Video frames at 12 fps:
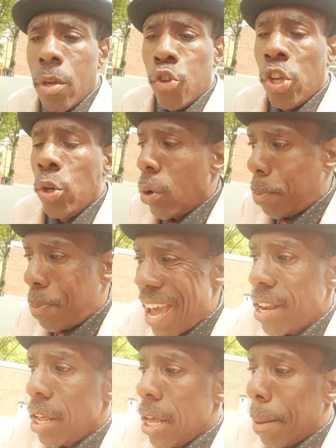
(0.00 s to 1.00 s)
See,
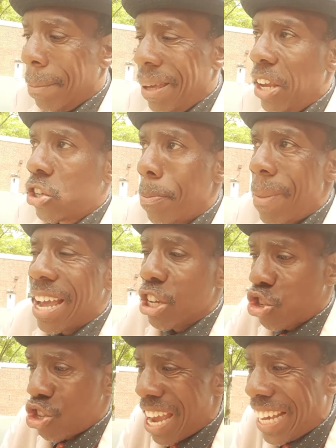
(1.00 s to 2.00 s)
repent means to make a
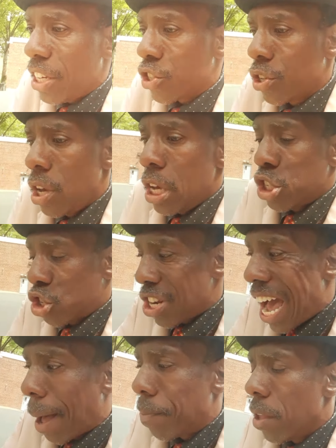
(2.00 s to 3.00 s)
change.
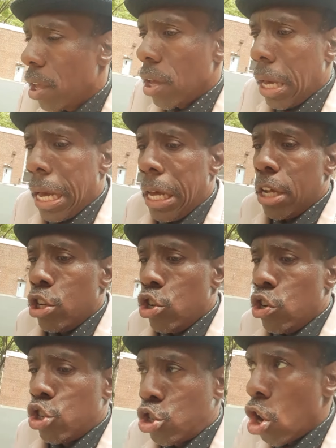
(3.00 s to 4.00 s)
Stop.
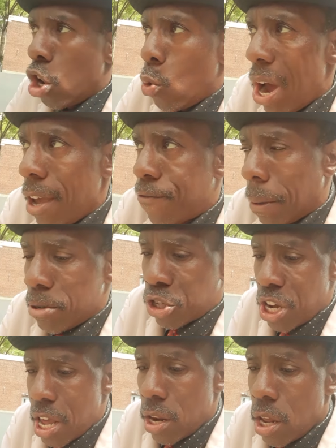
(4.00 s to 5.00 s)
Turn away from
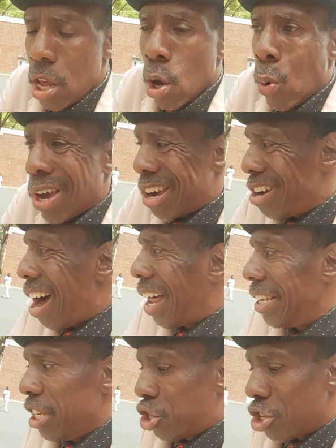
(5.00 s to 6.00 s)
sin with
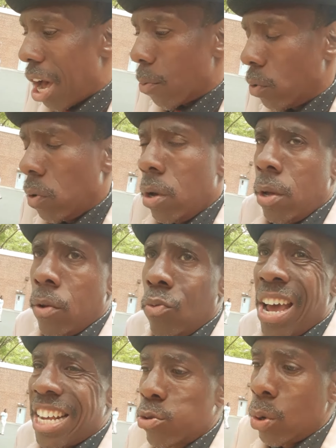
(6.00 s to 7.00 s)
godly sorrow.
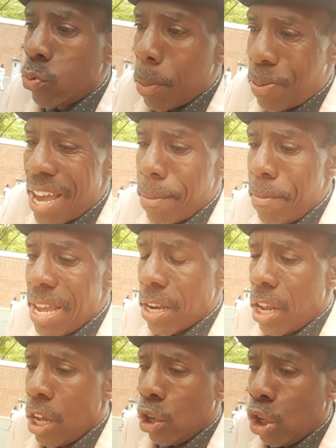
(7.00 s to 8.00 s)
That's what repent means.
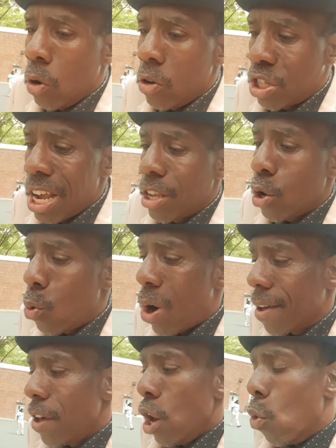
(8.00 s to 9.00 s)
You don't tell your
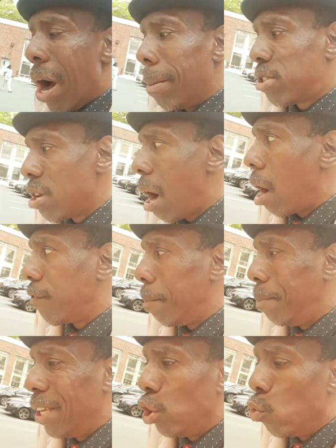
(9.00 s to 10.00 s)
wife, well, I'm sorry for
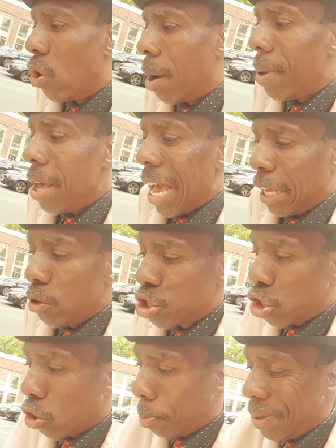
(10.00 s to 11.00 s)
beating you up and you
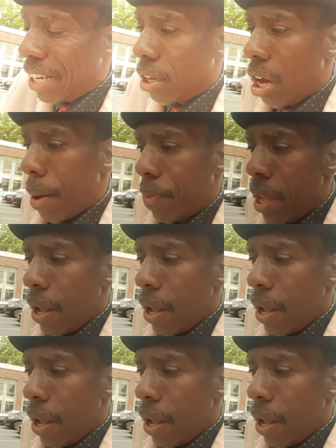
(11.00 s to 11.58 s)
still beating her up.